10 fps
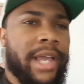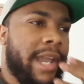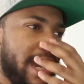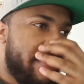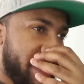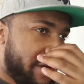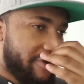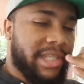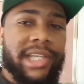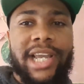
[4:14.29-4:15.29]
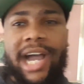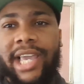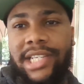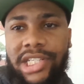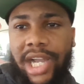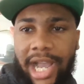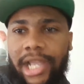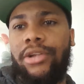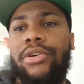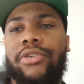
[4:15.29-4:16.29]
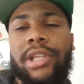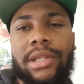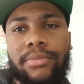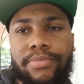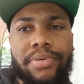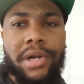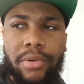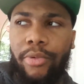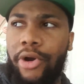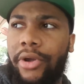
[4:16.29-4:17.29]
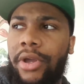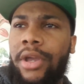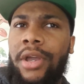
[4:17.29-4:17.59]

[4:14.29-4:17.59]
Like, I mean, Krillin got his shine, you know, Krillin put in work.